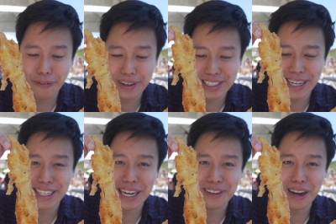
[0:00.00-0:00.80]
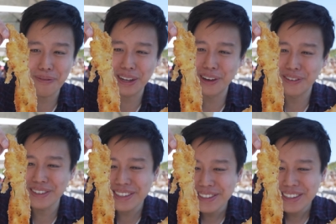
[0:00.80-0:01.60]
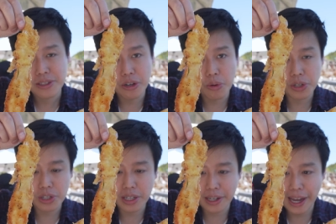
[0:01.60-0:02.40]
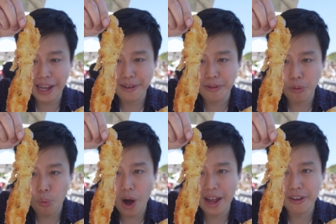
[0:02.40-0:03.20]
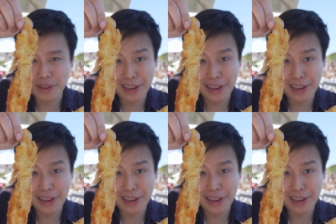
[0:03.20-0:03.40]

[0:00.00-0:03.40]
finish that king crab alone. So we're just gonna get one of the